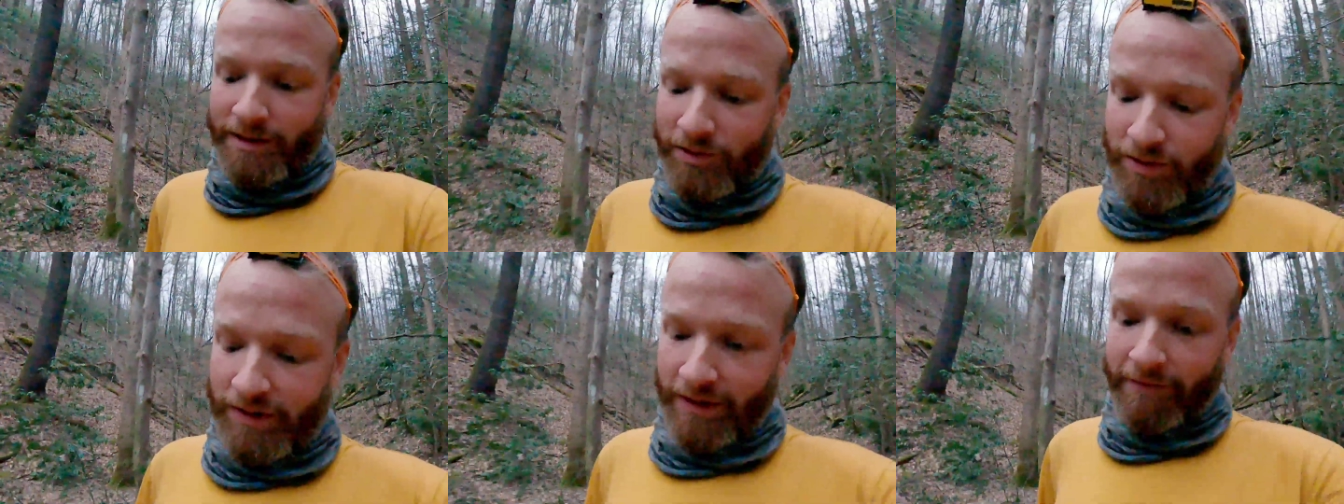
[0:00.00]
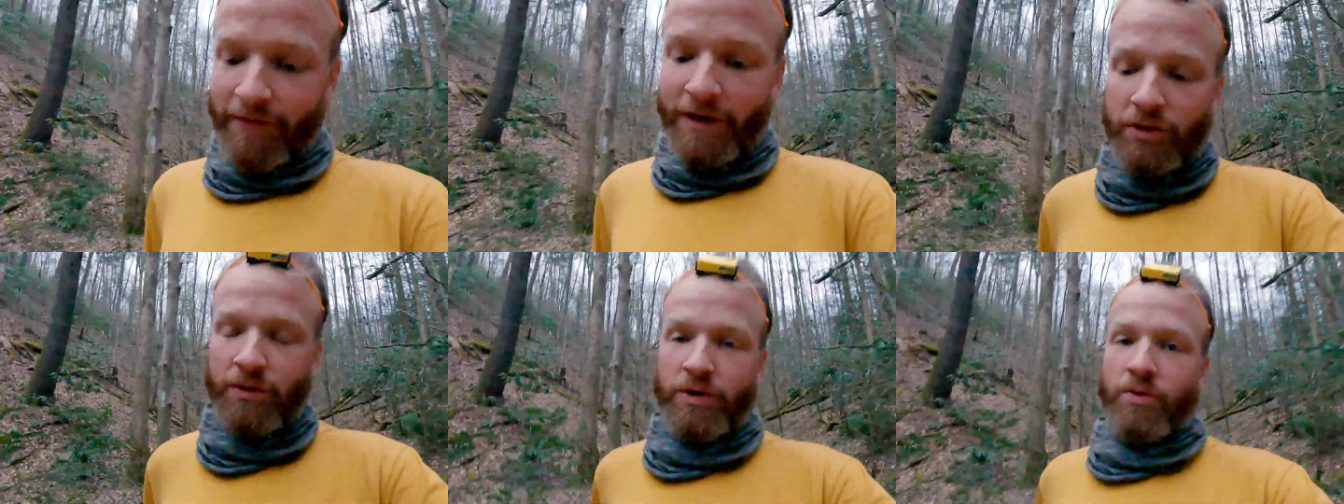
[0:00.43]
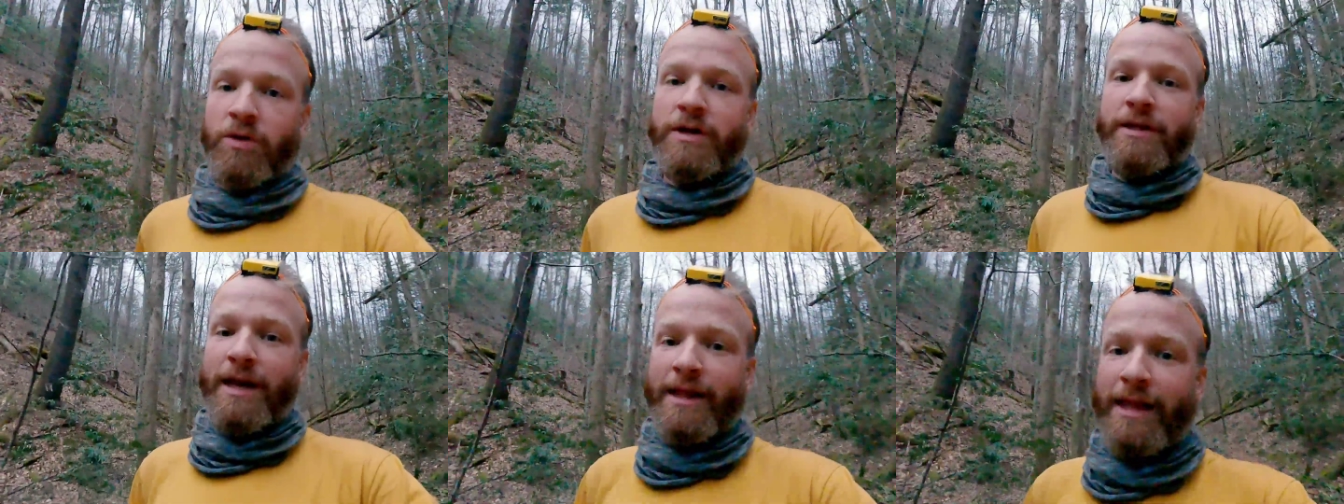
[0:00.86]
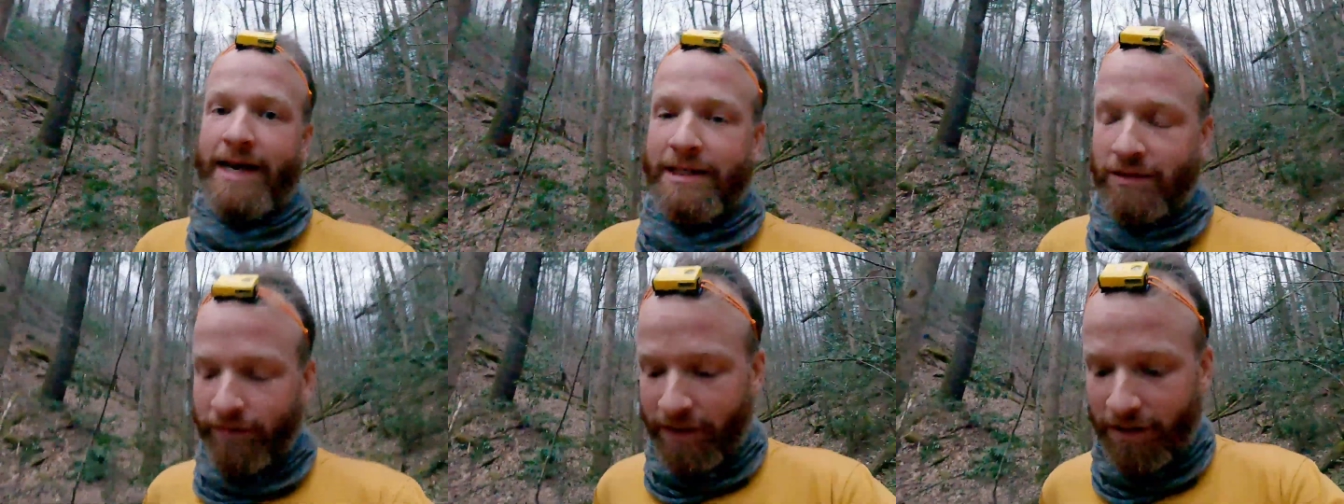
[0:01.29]
as soon as I finished recording that
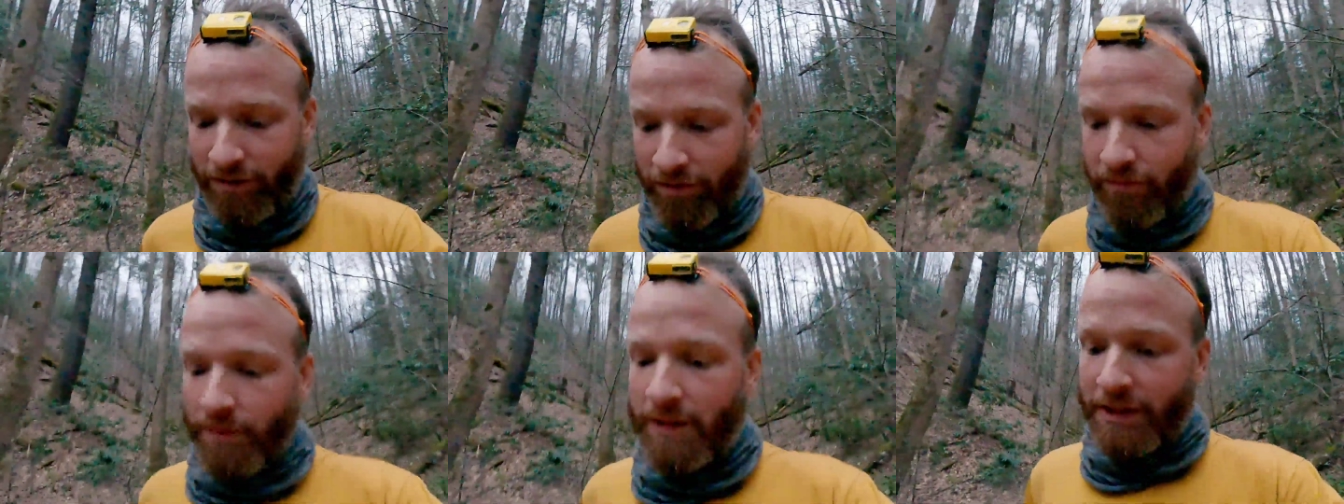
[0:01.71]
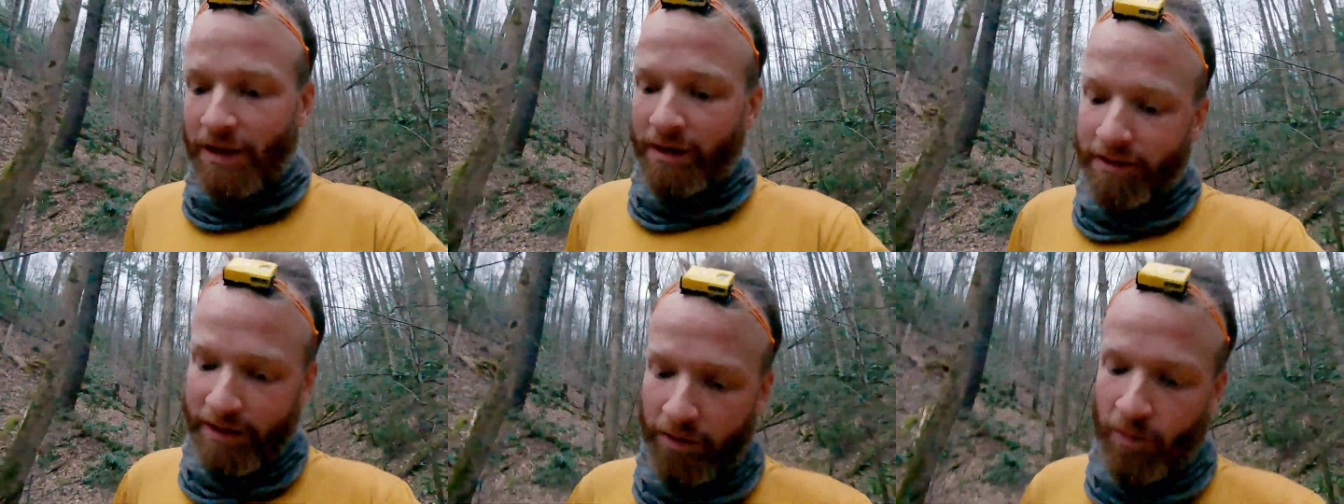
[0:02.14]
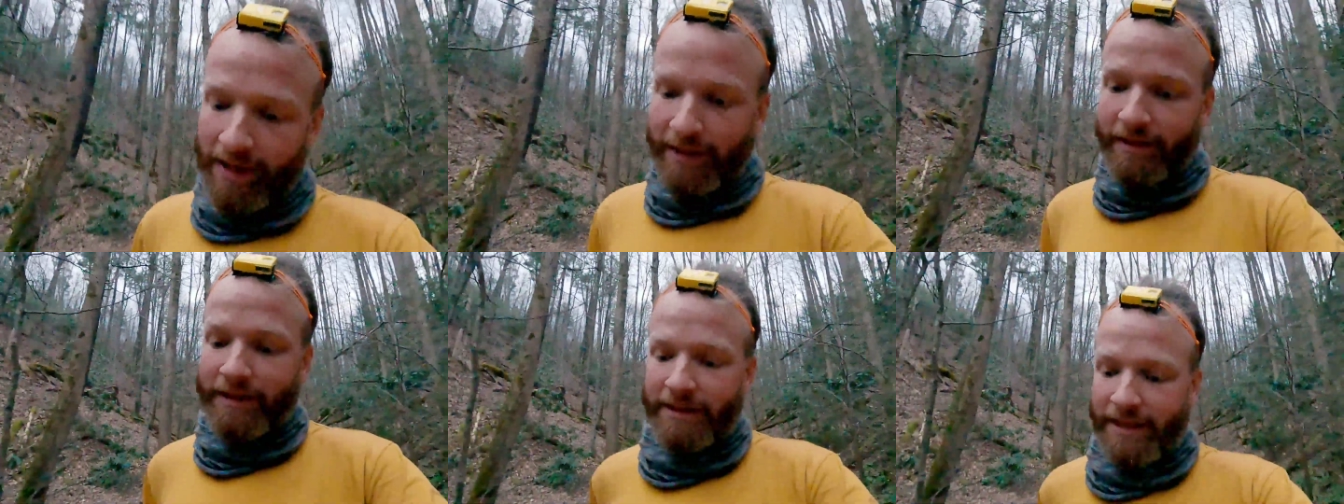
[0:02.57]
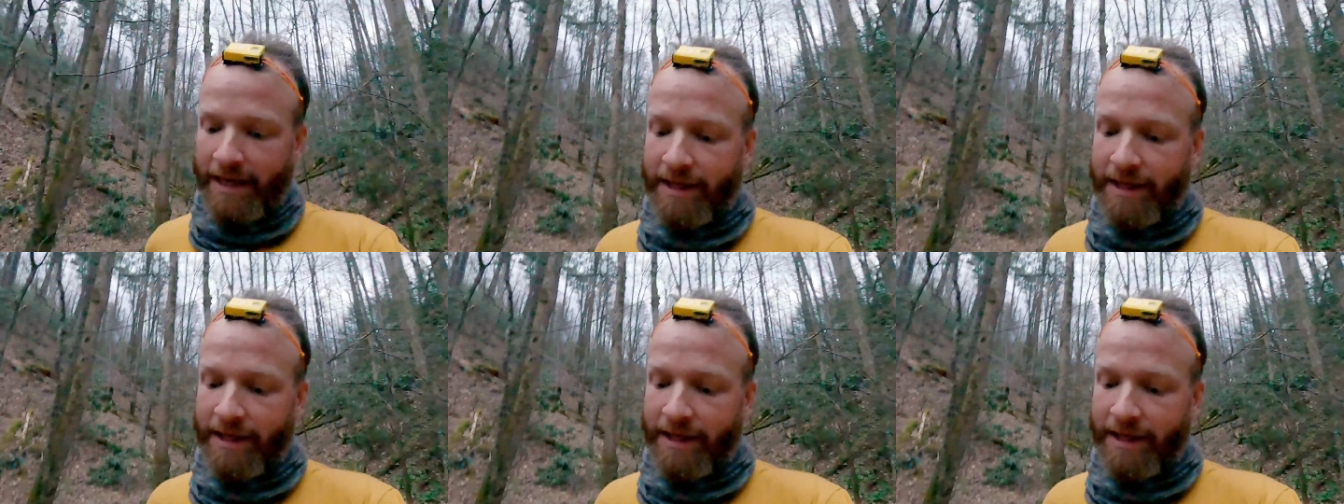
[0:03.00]
last video of me talking while in the